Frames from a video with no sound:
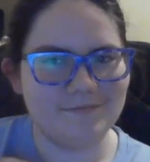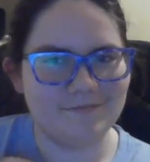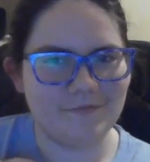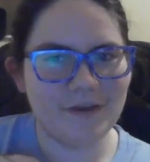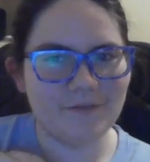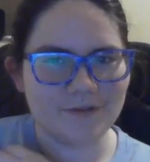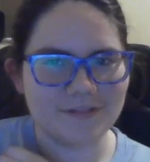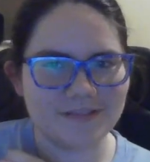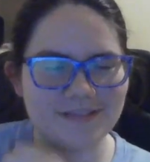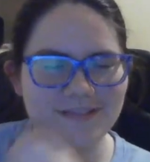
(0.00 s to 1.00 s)

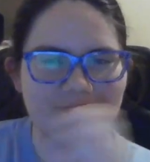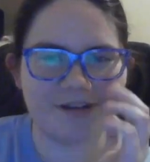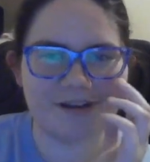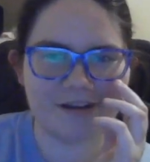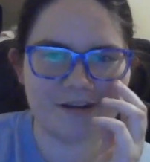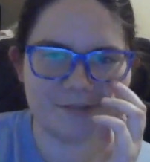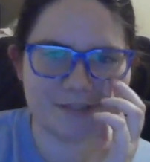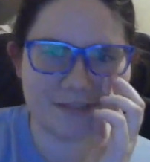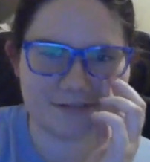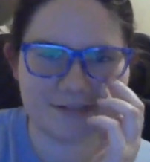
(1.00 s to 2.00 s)
favorites in my non-comics
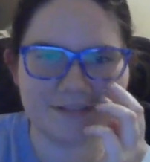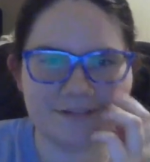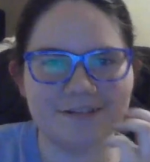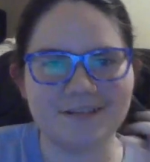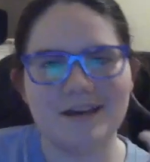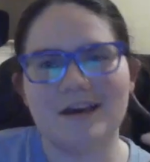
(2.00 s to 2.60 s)
history series.